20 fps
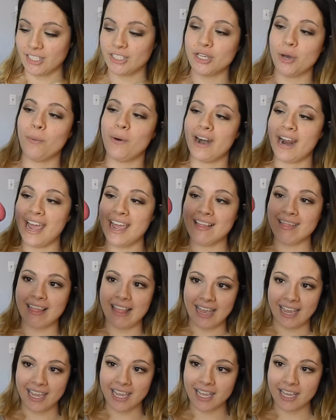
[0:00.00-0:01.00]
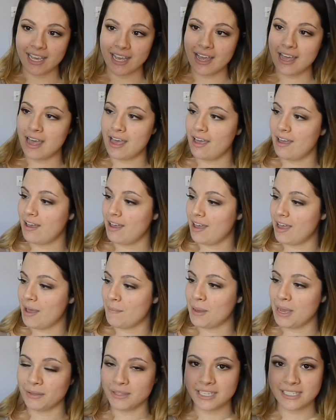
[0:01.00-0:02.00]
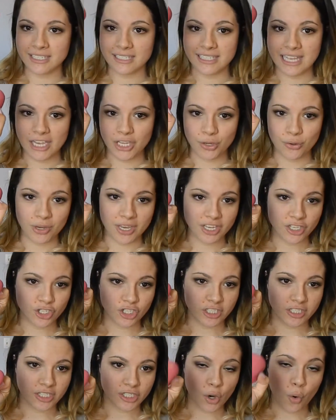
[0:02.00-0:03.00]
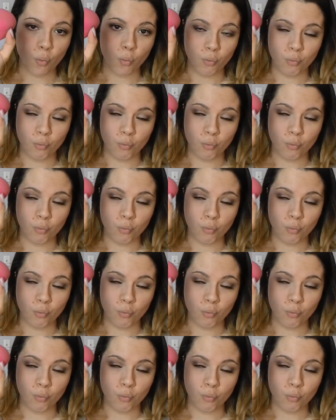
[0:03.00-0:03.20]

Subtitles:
So what I like about this is that you can just